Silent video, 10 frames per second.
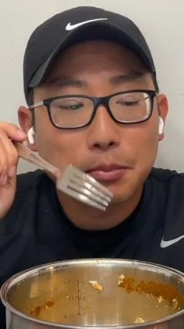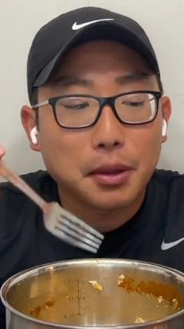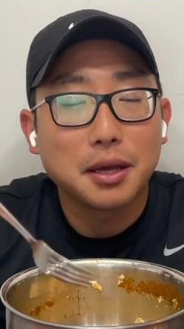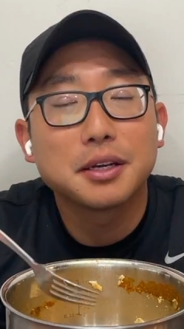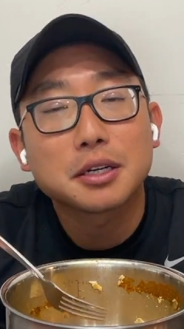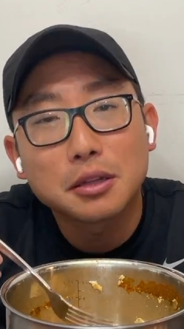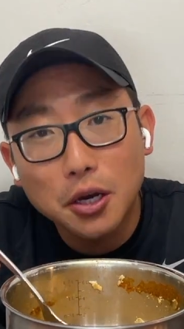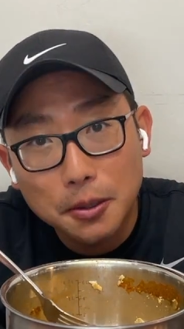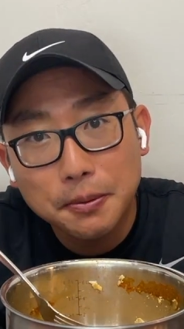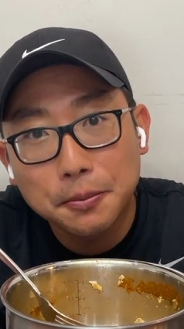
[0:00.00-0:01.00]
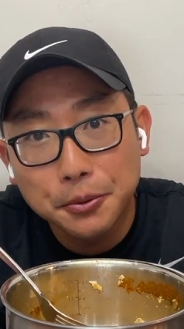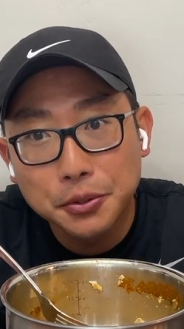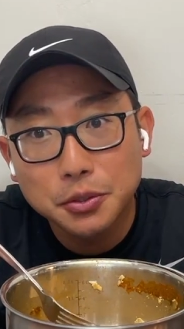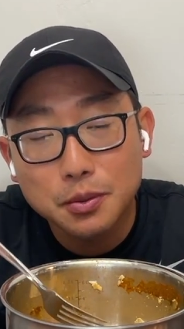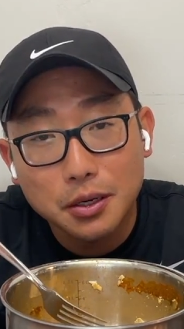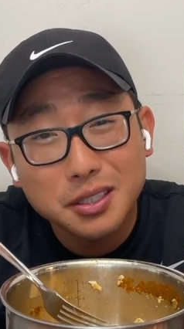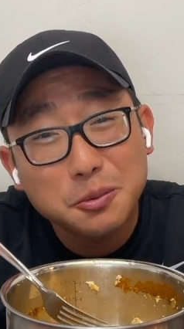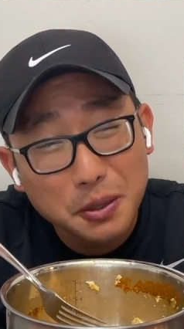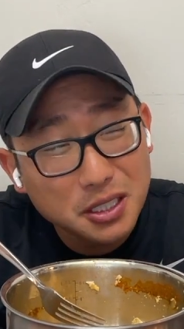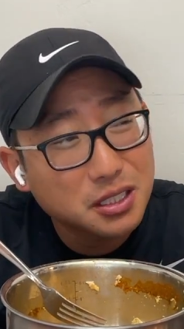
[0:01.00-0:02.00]
I think a lot of people in this world,
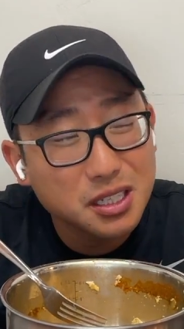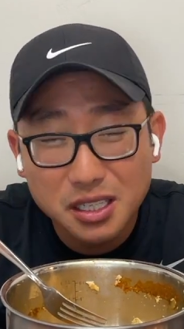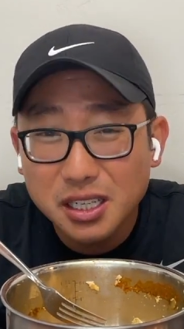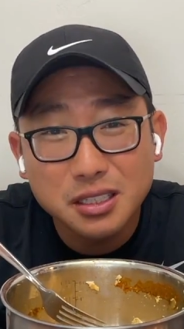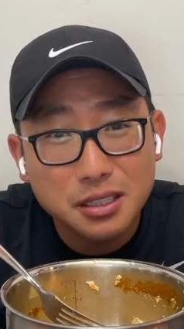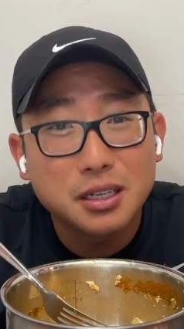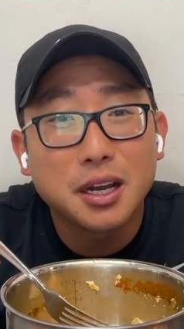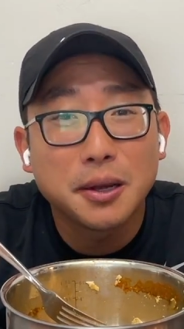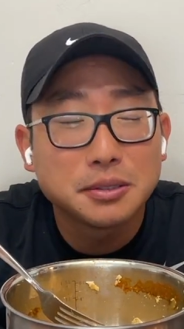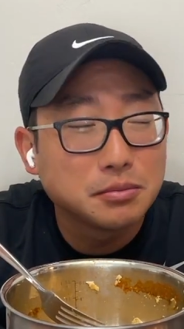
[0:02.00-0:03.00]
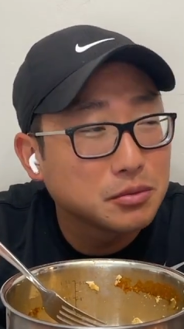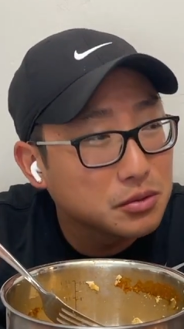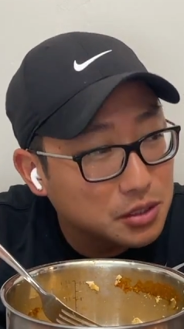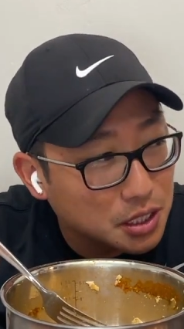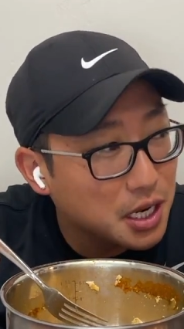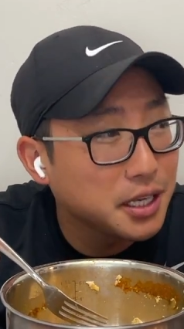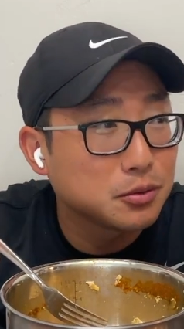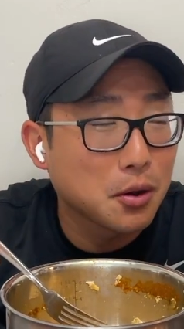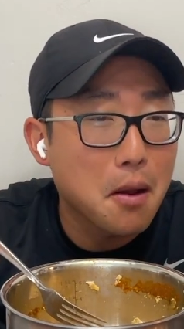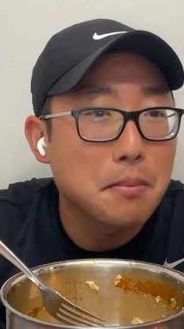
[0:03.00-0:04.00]
especially in today's
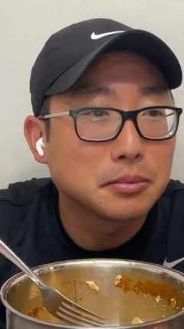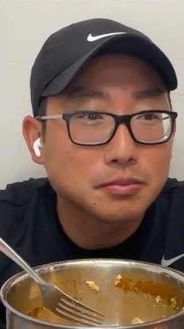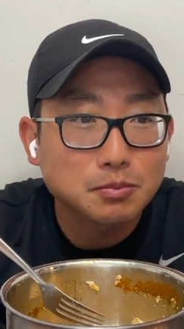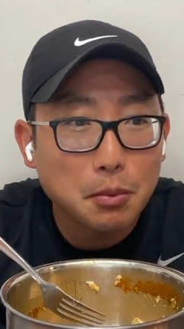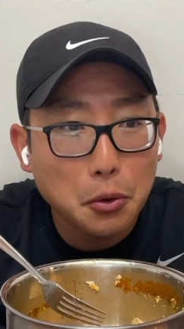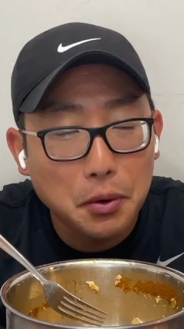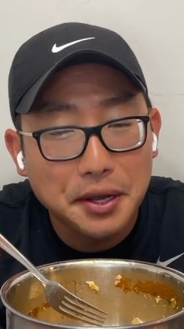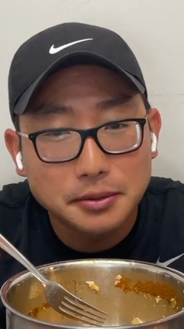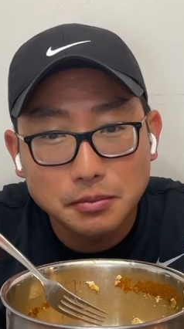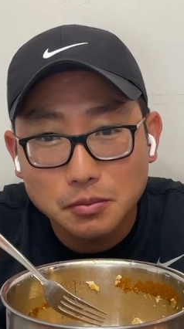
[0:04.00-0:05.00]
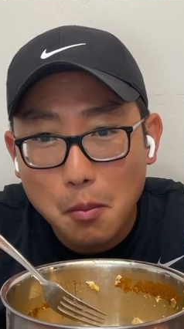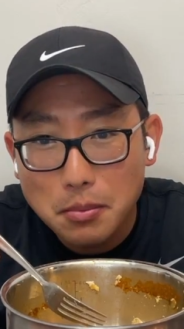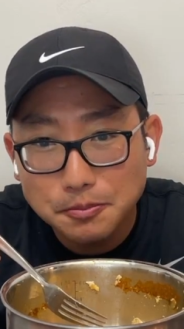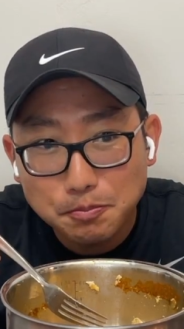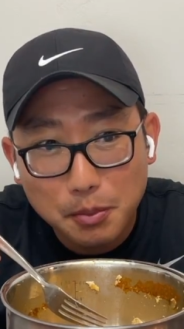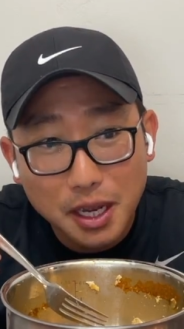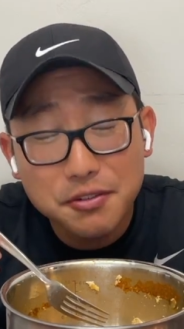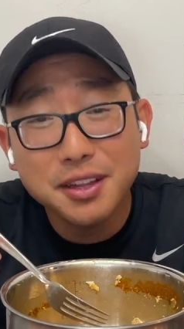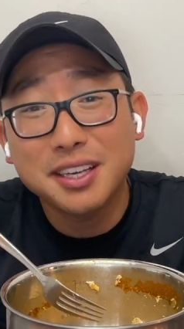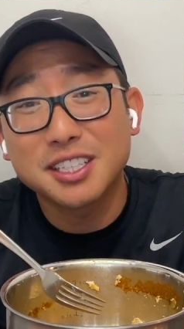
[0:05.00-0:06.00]
world, where
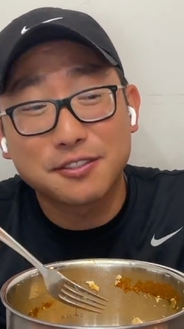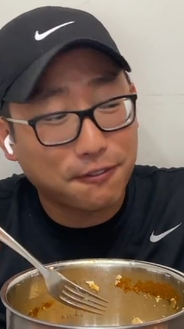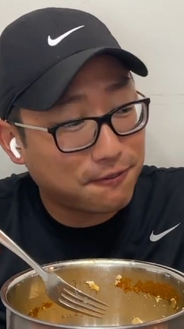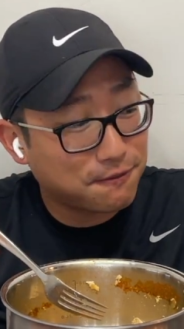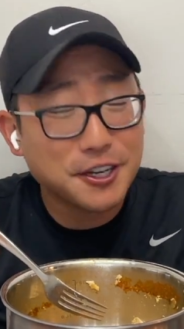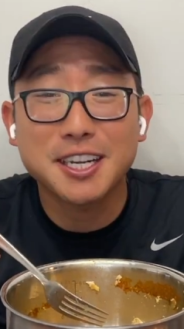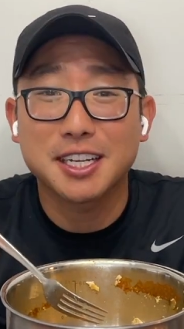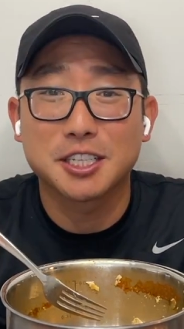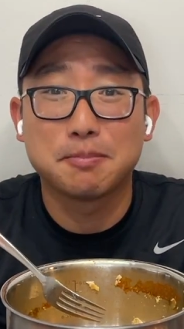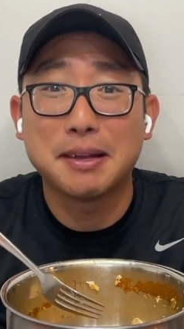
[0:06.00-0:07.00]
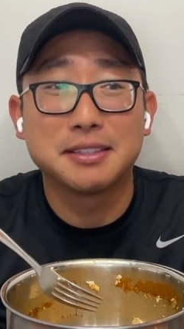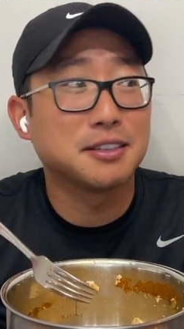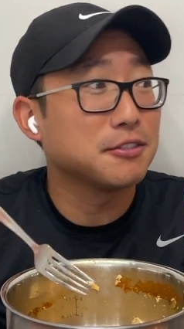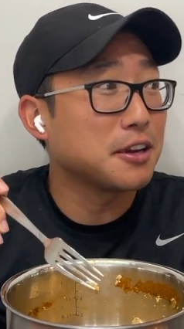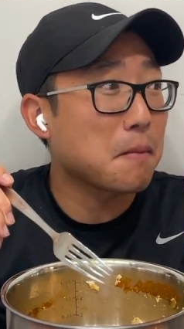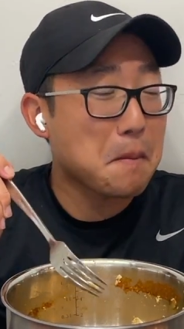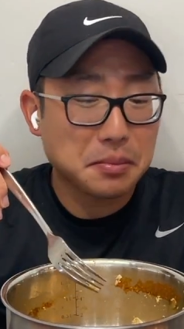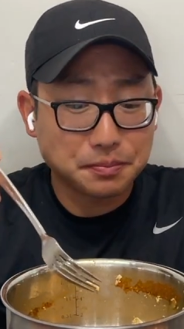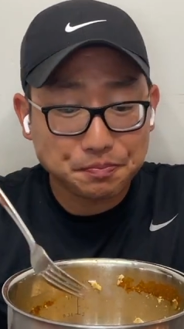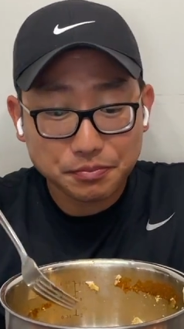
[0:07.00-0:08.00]
everything is freaking expensive. Like,
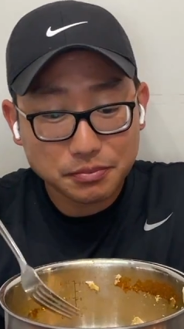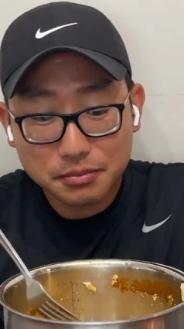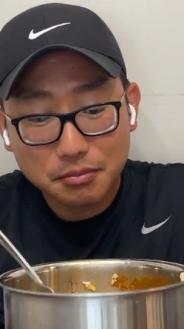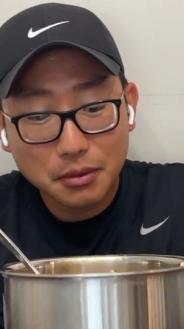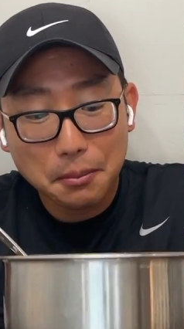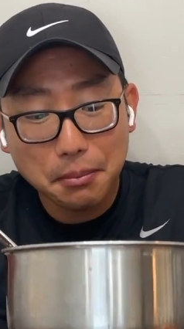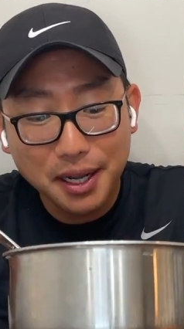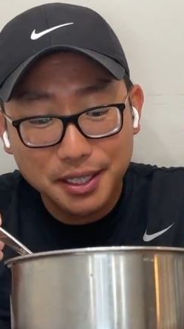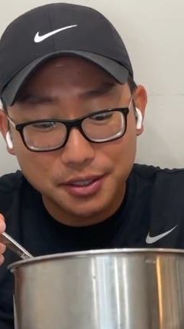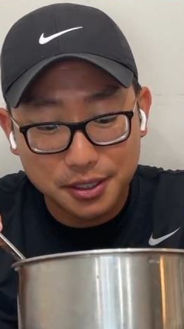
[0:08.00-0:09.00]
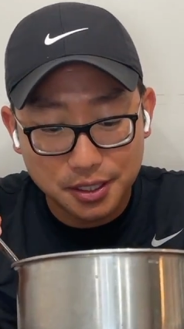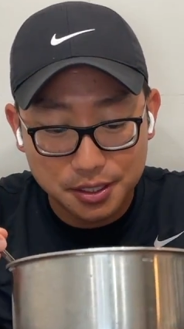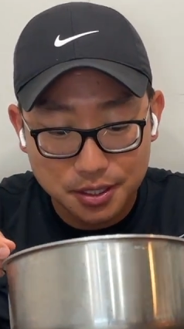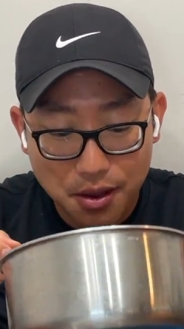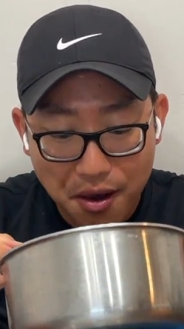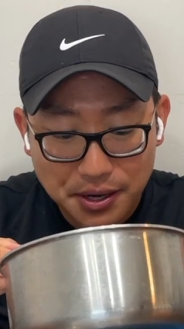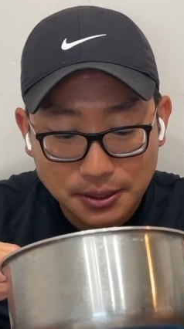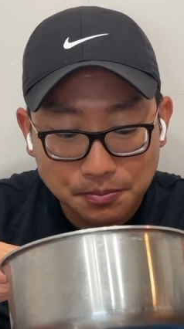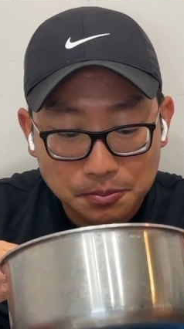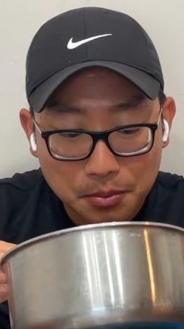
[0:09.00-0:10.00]
my goodness.
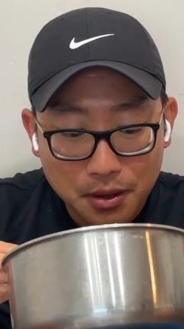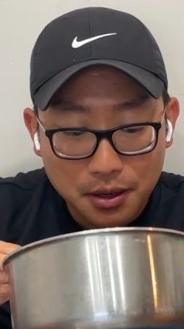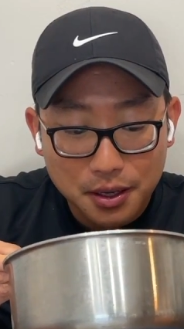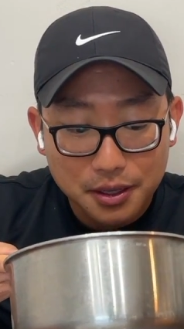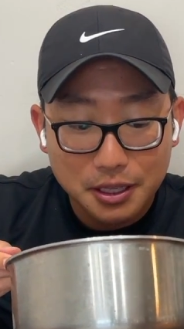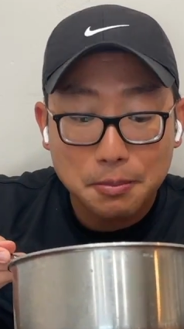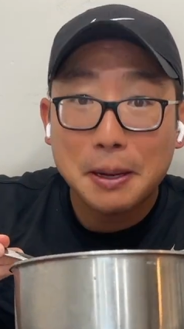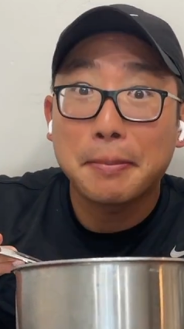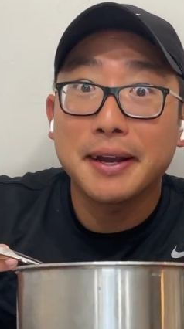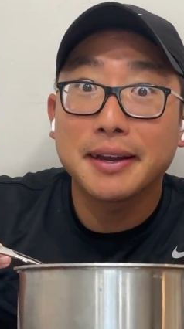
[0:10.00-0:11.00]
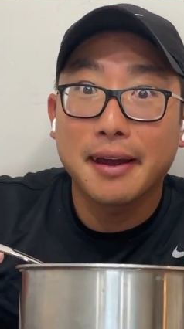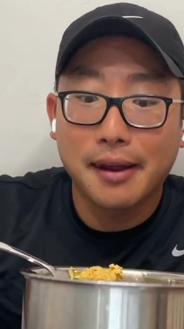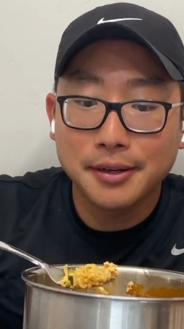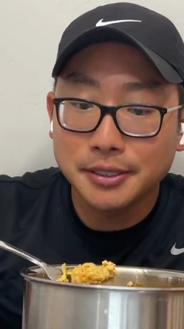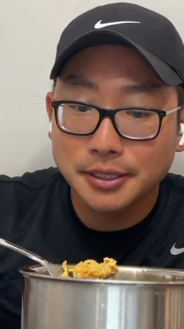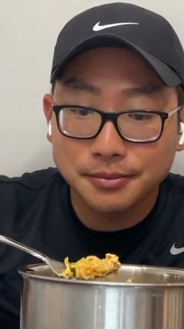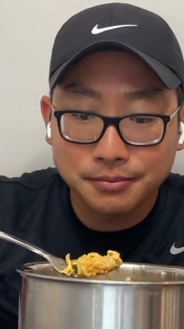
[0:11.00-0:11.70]
Think about buying a house?